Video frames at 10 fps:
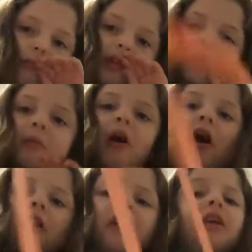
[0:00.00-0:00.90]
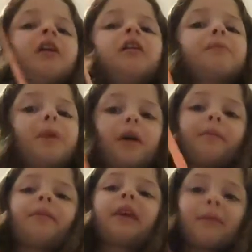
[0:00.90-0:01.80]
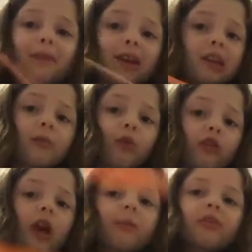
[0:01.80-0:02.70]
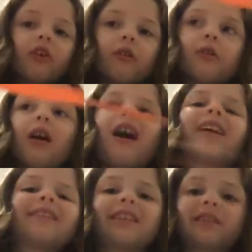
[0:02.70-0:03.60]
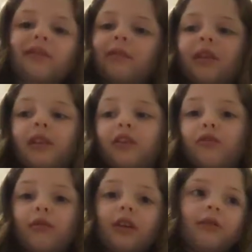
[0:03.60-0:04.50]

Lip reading: put them on. But it might take more time, so I didn't really do it.